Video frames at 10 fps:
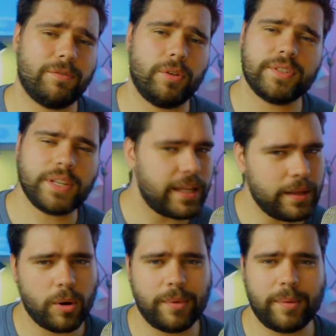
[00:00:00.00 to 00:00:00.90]
full of
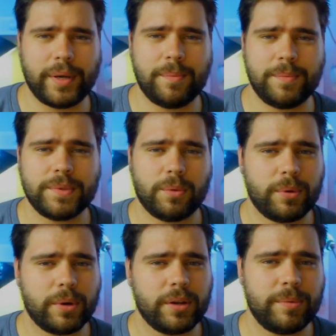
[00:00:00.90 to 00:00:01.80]
slightly warm M&Ms
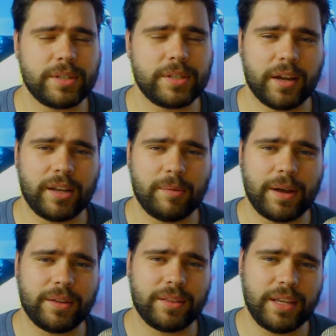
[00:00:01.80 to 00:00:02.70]
where we're going to be talking
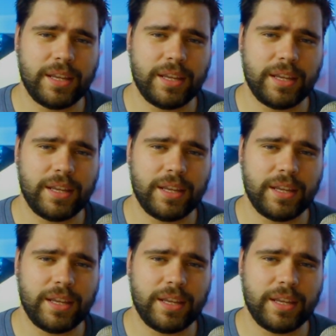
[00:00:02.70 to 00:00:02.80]
about